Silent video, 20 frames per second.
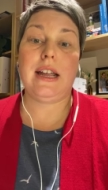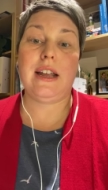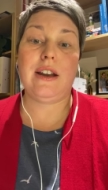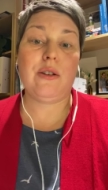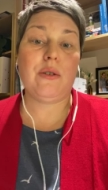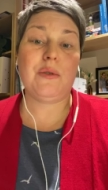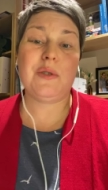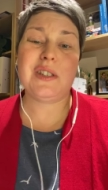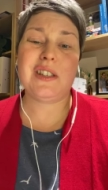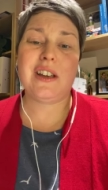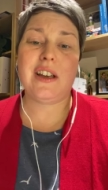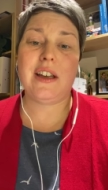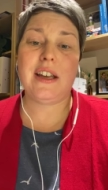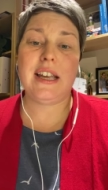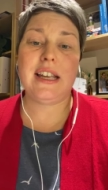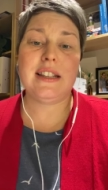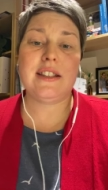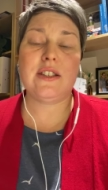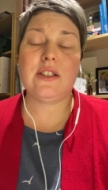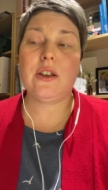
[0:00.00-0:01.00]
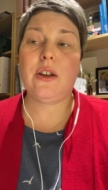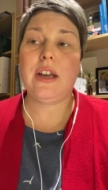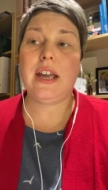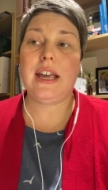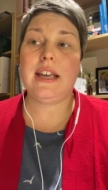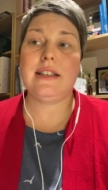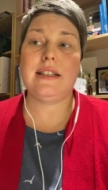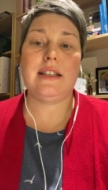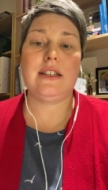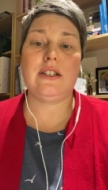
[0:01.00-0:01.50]
And also, it's so
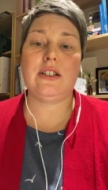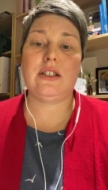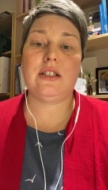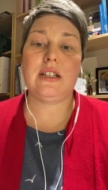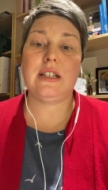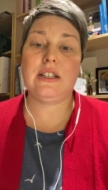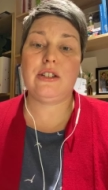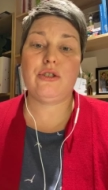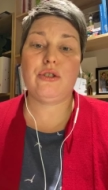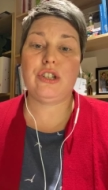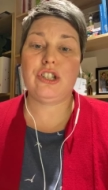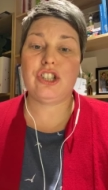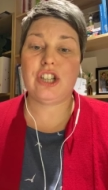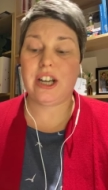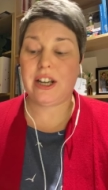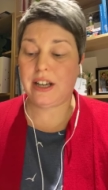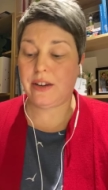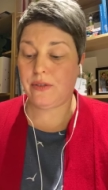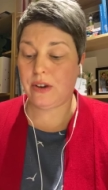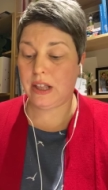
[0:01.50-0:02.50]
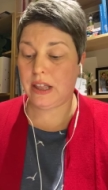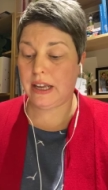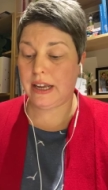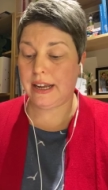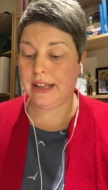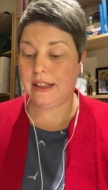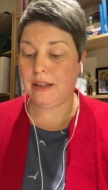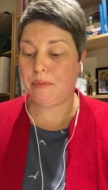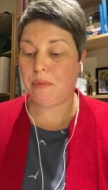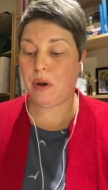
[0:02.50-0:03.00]
easy, just literally chuck everything
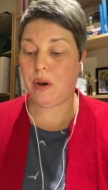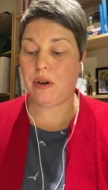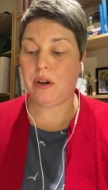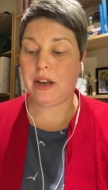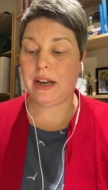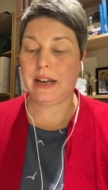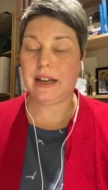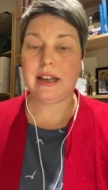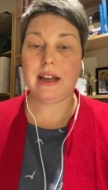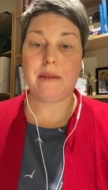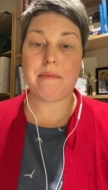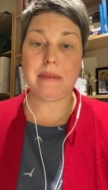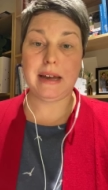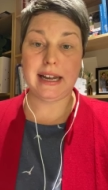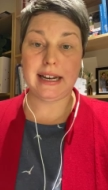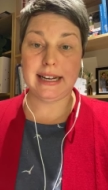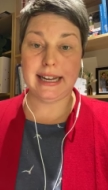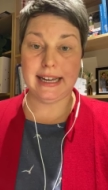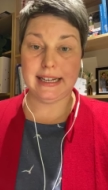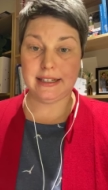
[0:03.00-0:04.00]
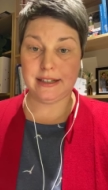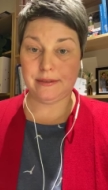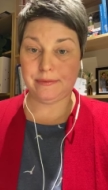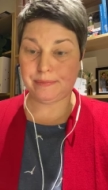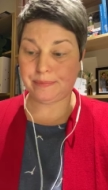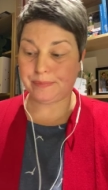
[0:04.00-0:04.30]
in the pot and come back later